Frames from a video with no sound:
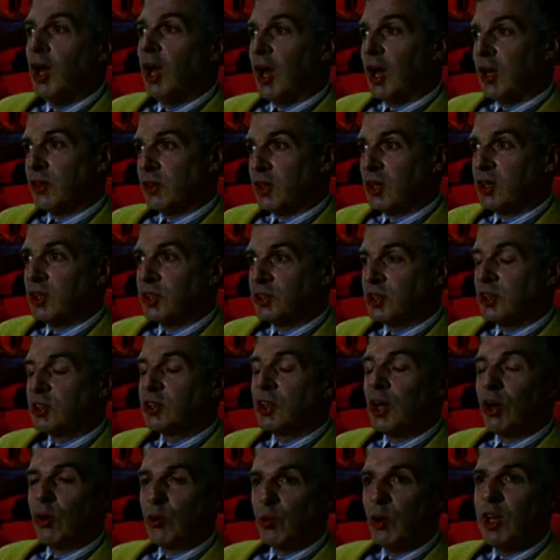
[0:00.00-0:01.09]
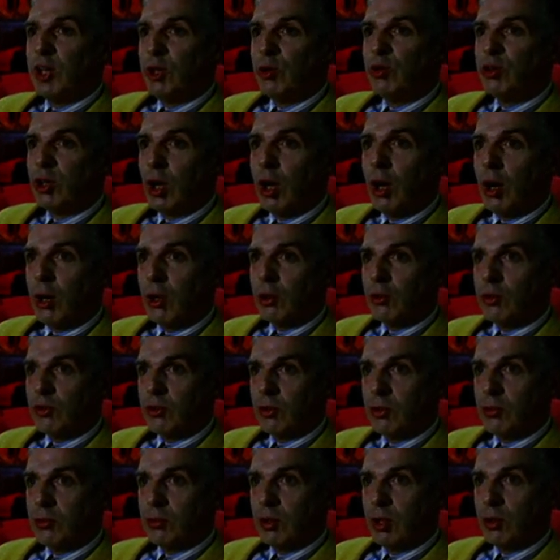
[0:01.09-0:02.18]
And then he says, well, you can't,
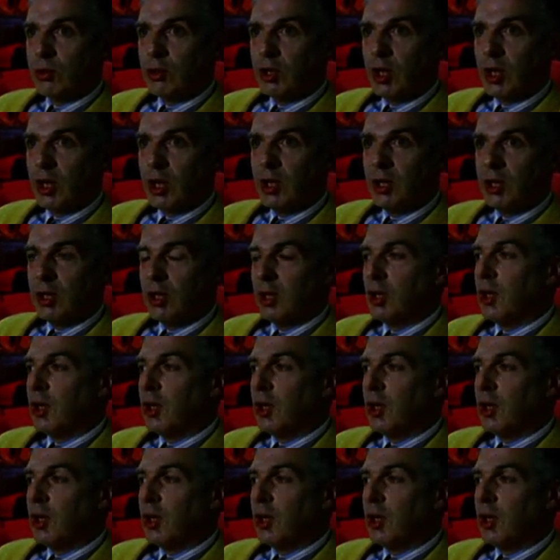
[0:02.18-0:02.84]
okay?